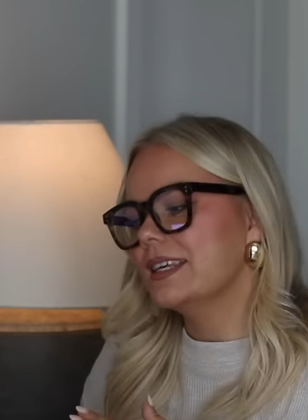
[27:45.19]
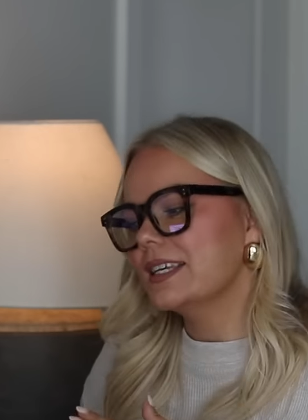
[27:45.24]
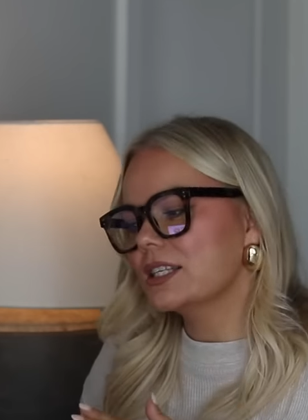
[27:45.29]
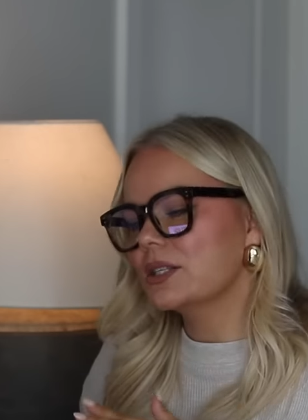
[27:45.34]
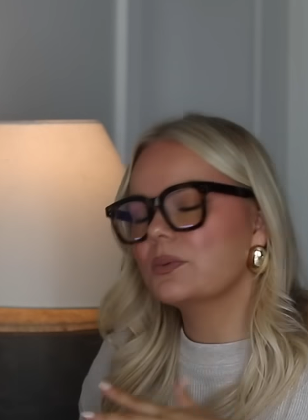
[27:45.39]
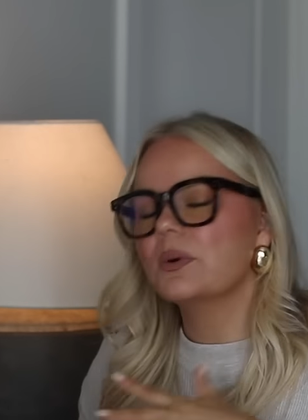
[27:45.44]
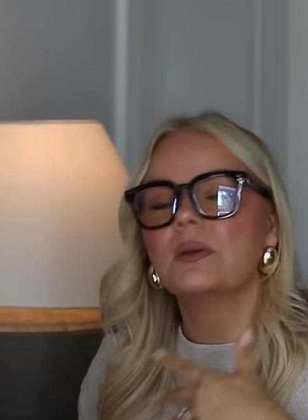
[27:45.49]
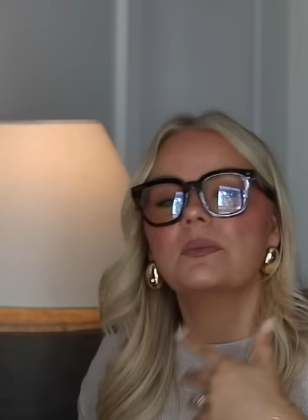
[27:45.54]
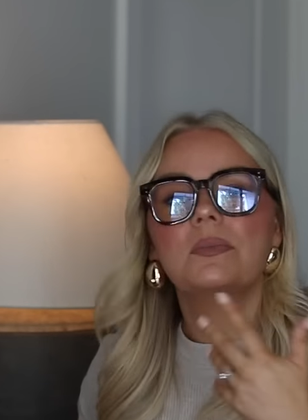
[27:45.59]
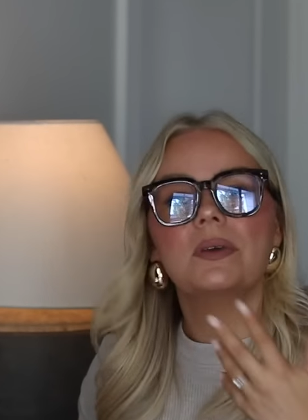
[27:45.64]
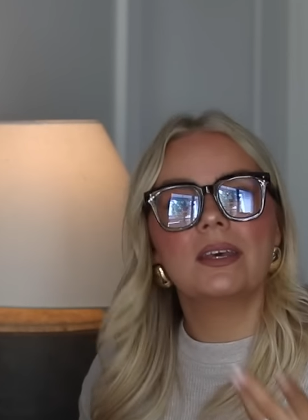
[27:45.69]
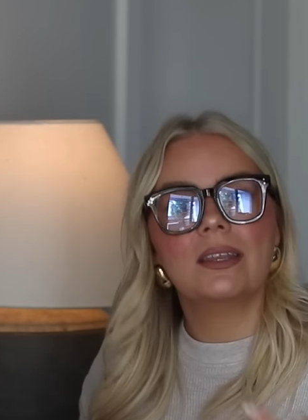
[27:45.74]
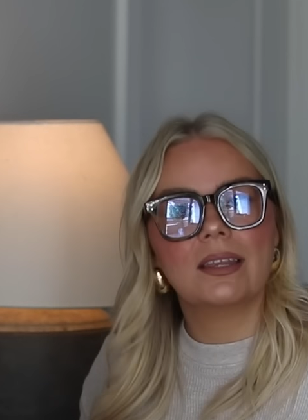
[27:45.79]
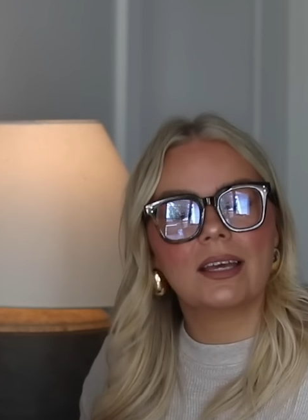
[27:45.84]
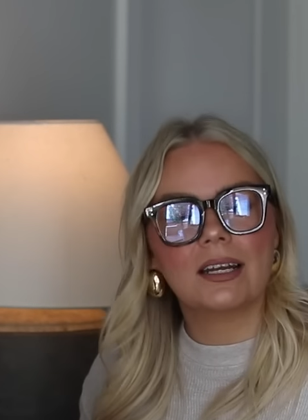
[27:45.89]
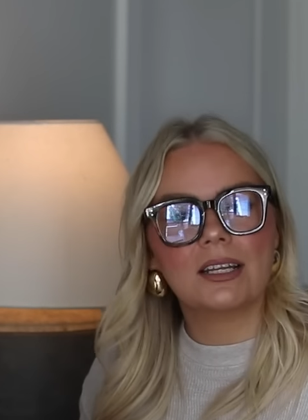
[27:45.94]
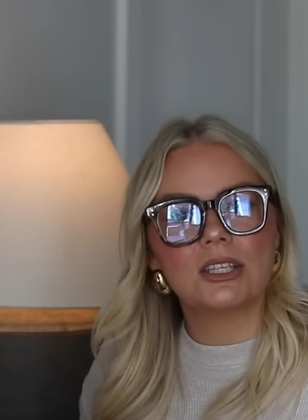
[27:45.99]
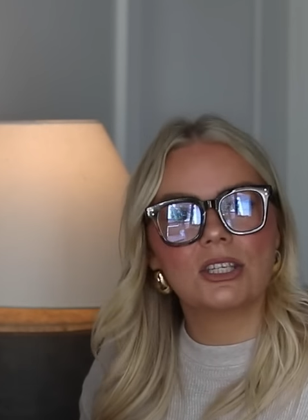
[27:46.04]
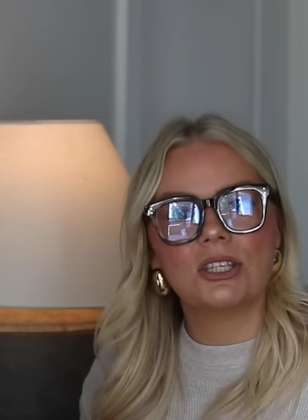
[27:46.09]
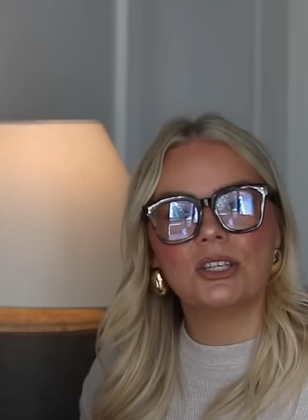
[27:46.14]
This one being
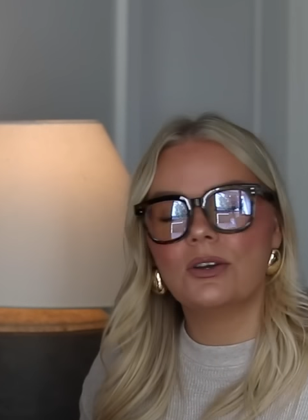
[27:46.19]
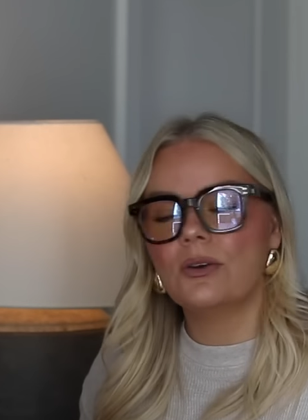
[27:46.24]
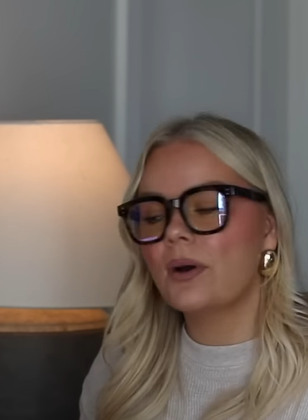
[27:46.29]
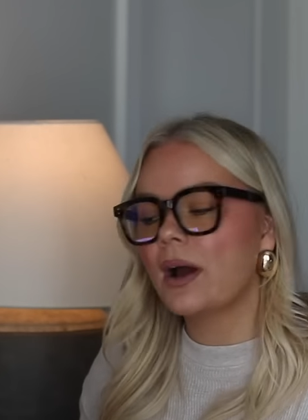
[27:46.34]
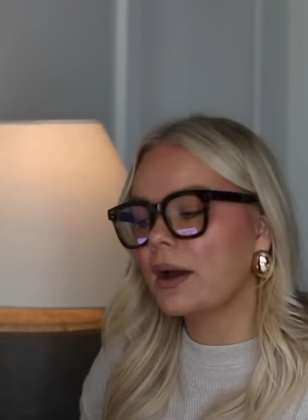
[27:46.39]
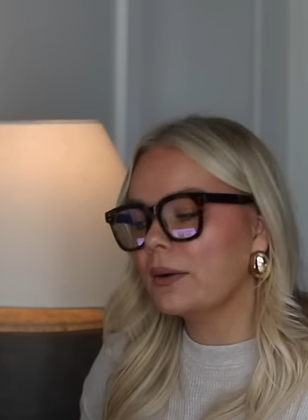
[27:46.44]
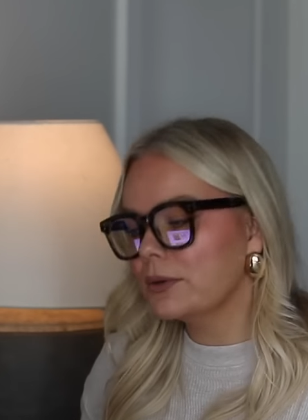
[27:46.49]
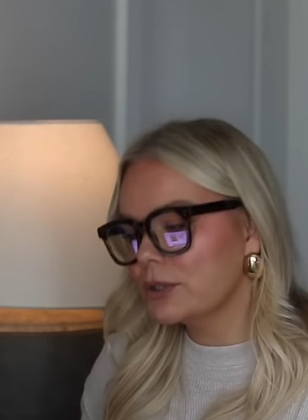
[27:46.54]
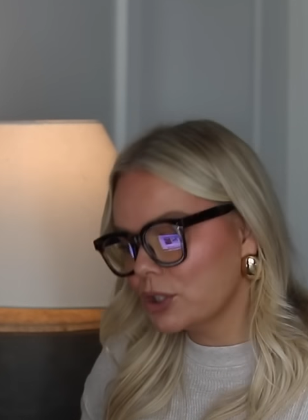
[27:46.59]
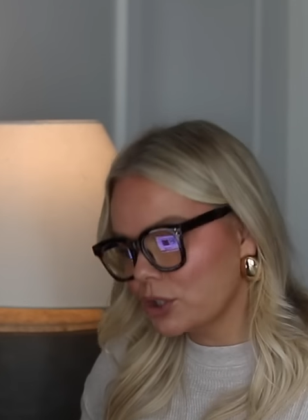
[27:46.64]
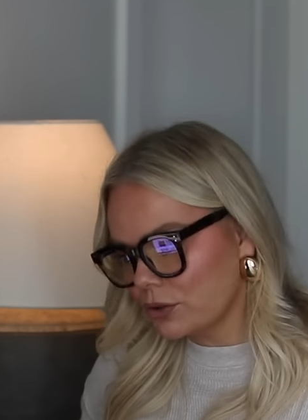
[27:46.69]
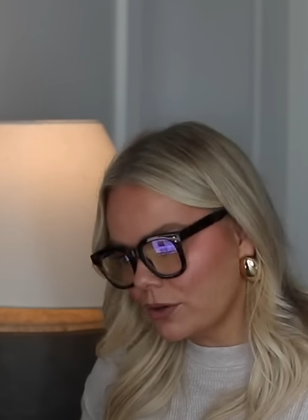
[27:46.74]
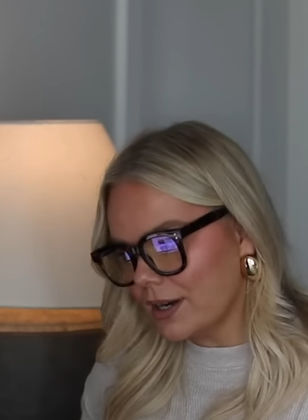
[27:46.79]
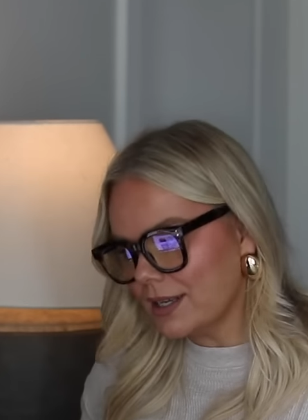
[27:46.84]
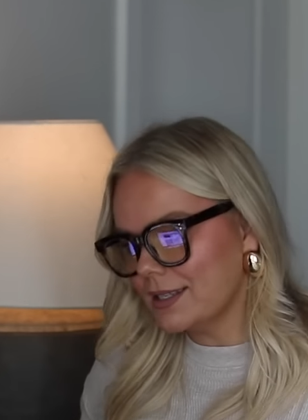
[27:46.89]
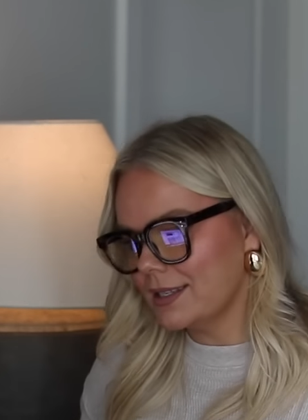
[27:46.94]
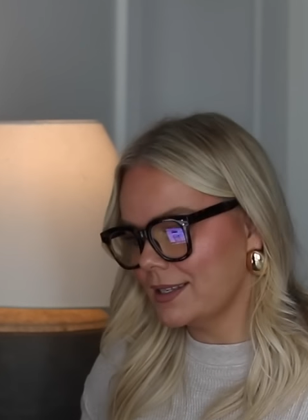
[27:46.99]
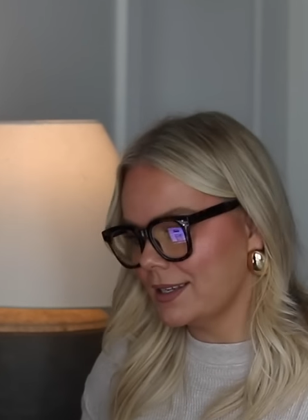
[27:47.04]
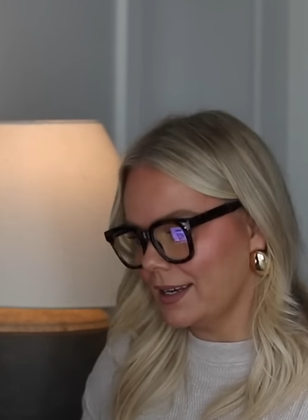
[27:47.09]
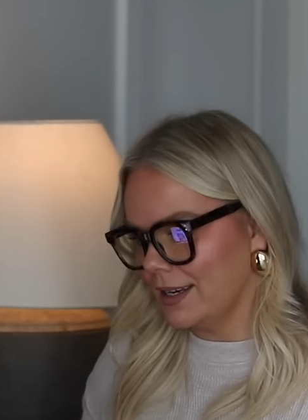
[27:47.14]
that it's new, I would
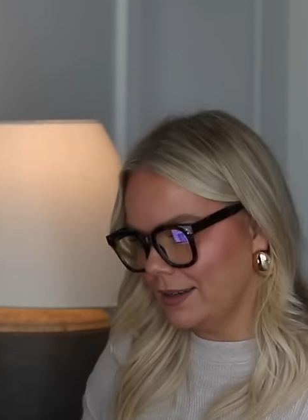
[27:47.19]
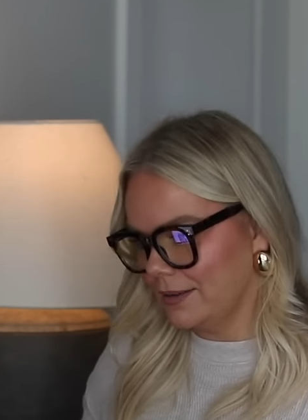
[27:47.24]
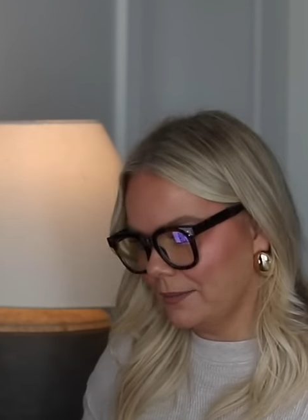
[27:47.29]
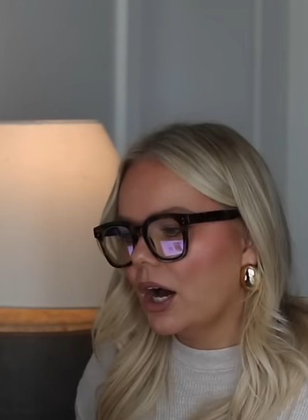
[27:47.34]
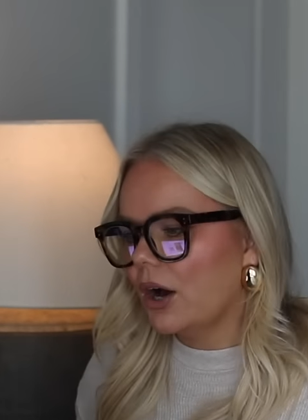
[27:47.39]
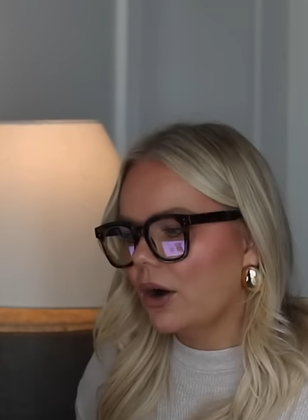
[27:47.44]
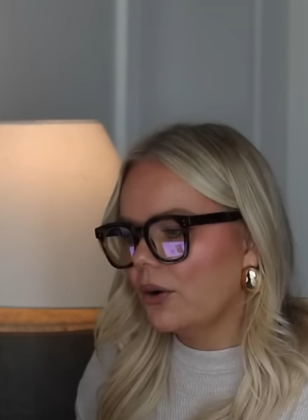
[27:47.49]
trust it.